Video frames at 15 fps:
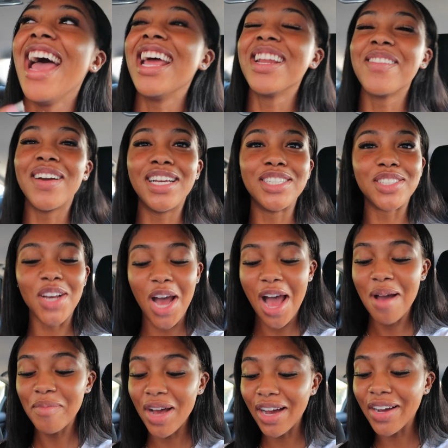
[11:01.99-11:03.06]
anyways, y'all,
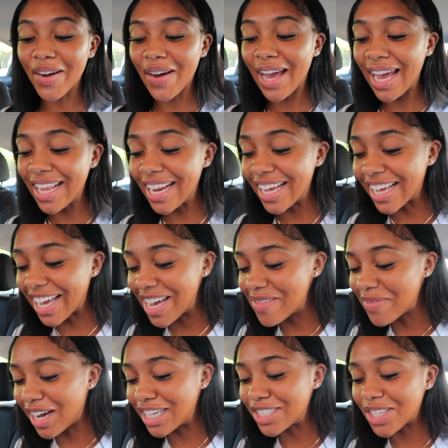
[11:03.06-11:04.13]
I'm about to go ahead and get
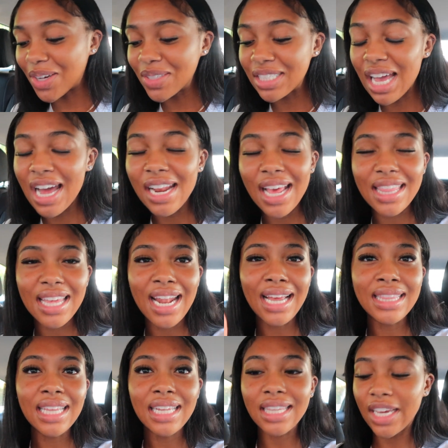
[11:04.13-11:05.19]
my toes done, and then
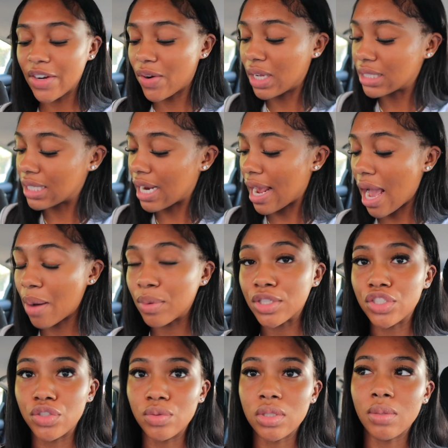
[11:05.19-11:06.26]
I think later on today I want
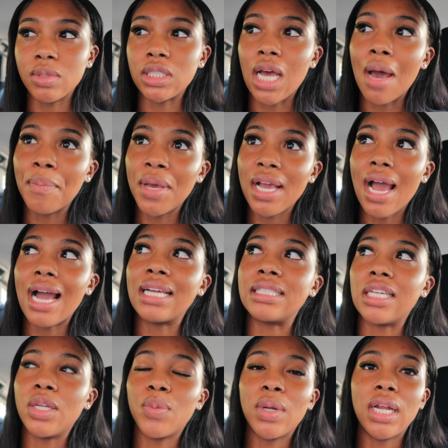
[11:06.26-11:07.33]
to do some shopping. I
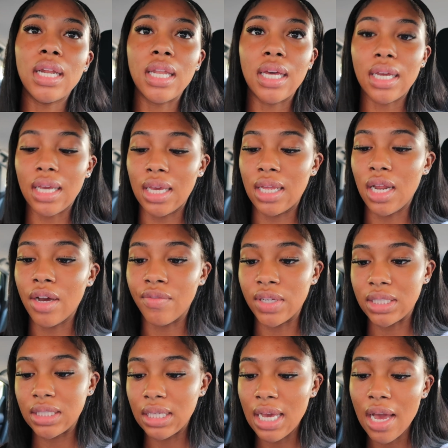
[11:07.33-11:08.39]
did want to look in
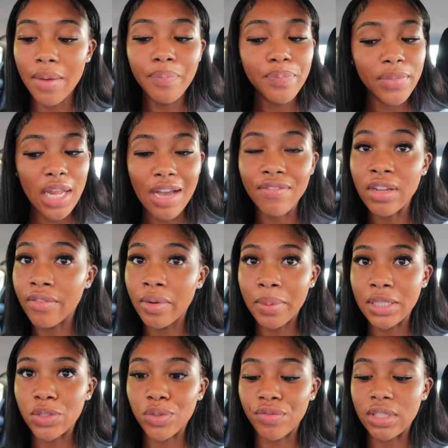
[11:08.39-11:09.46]
Aritzia. I've never
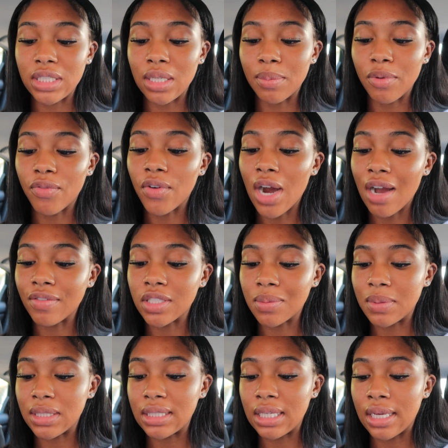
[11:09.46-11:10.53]
been to Aritzia before. I've
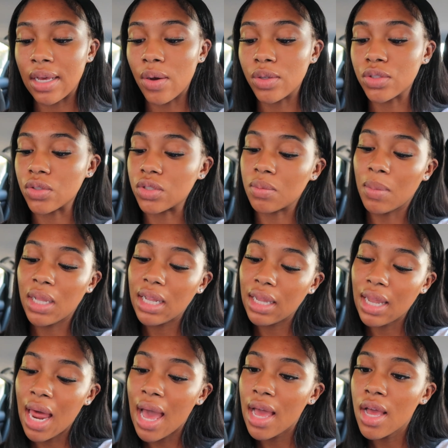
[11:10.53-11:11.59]
just been seeing it on social media
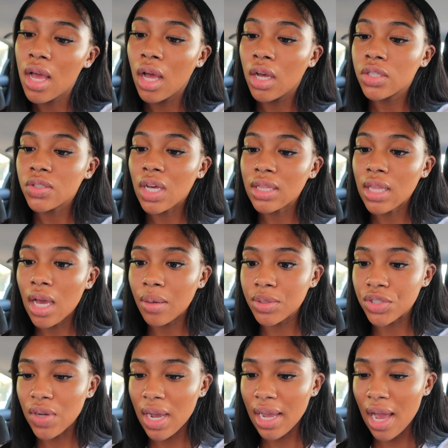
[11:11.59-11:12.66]
a lot, so I thought I
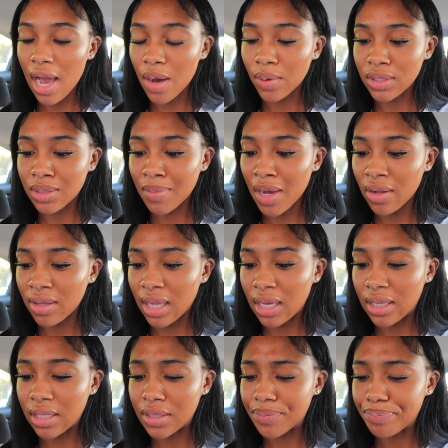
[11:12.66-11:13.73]
would try it out. It's about
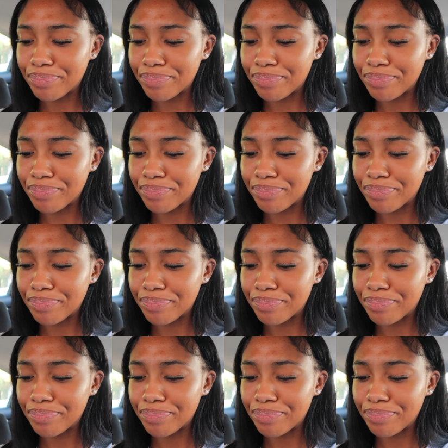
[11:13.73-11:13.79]
like